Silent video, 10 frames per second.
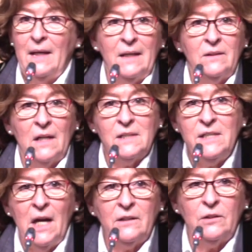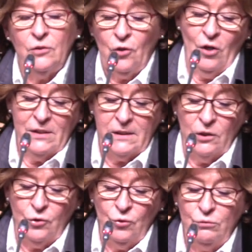It does not
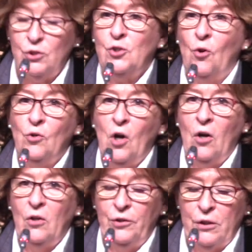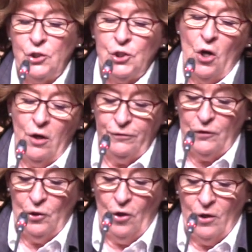constitute so-called
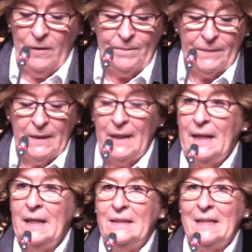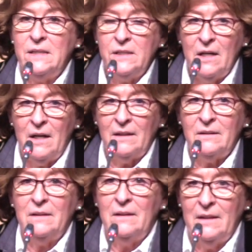soft law. It is
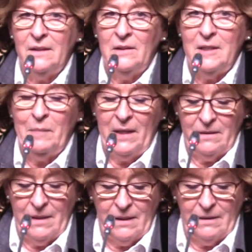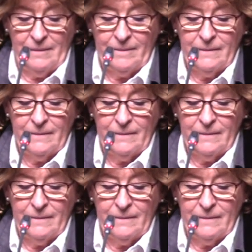not legally binding.